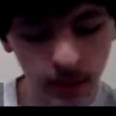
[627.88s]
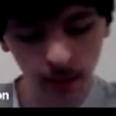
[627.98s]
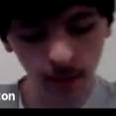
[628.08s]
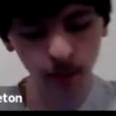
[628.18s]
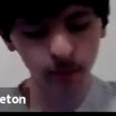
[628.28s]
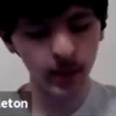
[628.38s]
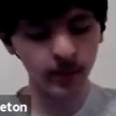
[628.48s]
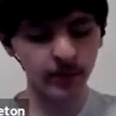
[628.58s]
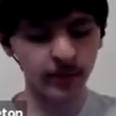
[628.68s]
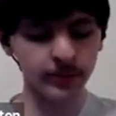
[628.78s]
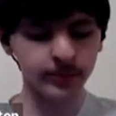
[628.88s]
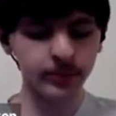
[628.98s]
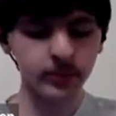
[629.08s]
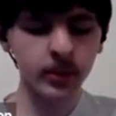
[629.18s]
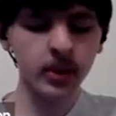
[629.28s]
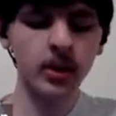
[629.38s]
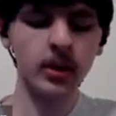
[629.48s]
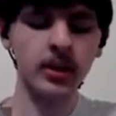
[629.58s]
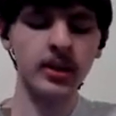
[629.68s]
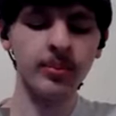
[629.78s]
Now that we've
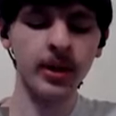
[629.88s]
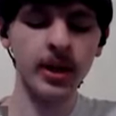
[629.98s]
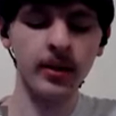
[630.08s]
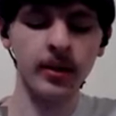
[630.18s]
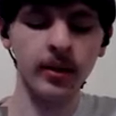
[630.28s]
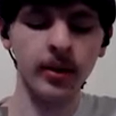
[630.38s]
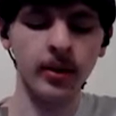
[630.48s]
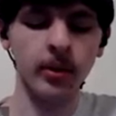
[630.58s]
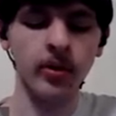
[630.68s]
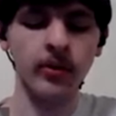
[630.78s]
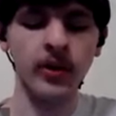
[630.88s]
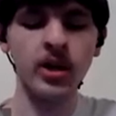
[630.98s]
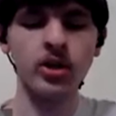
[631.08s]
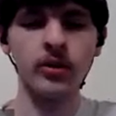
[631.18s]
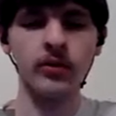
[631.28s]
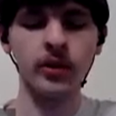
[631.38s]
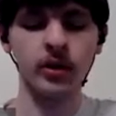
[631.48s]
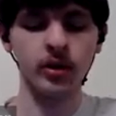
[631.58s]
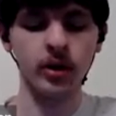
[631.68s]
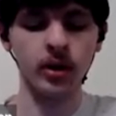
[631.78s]
explained the motivation
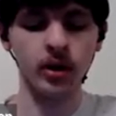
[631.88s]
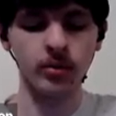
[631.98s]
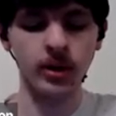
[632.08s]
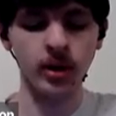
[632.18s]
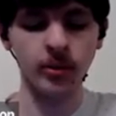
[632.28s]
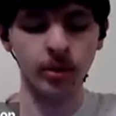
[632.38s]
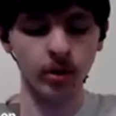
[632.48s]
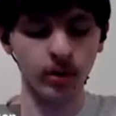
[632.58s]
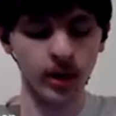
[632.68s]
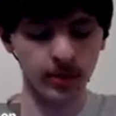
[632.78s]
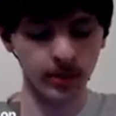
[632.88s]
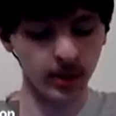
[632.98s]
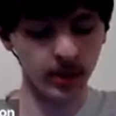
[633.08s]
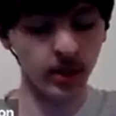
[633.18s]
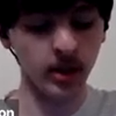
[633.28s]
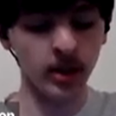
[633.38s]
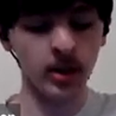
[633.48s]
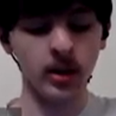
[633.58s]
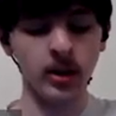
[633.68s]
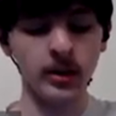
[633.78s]
for learning Arduino programming,
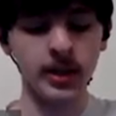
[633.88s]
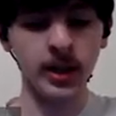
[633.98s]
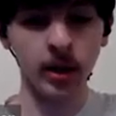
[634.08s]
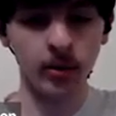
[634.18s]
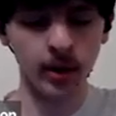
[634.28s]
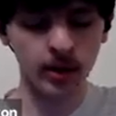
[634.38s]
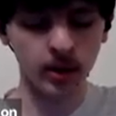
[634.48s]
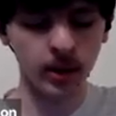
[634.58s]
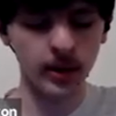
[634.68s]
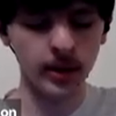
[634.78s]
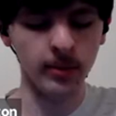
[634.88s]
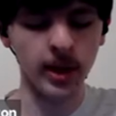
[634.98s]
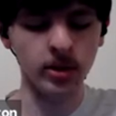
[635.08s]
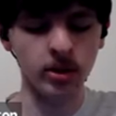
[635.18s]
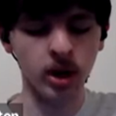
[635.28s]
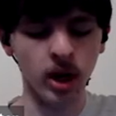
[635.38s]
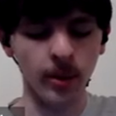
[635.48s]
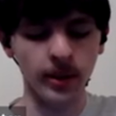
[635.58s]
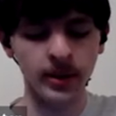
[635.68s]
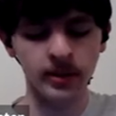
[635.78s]
let's take a quick look at the major
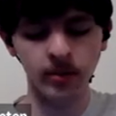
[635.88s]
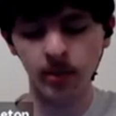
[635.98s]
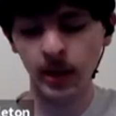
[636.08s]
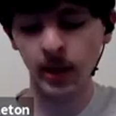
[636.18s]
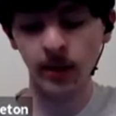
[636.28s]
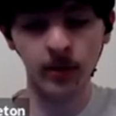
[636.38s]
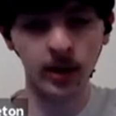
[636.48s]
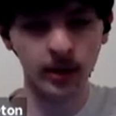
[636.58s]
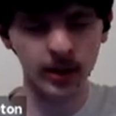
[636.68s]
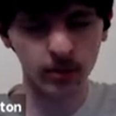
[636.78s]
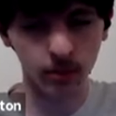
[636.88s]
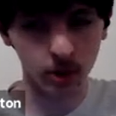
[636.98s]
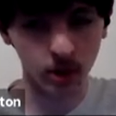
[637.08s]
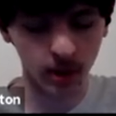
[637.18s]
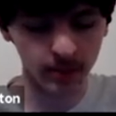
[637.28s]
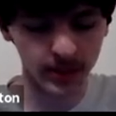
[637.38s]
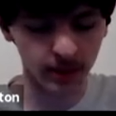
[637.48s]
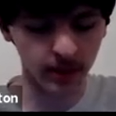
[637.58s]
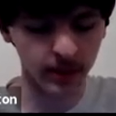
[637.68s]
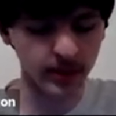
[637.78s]
topics we will be covering in this workshop
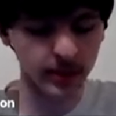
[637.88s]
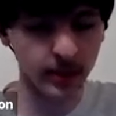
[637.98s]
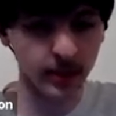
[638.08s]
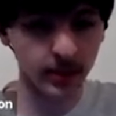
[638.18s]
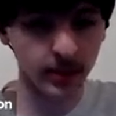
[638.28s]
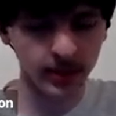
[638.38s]
series.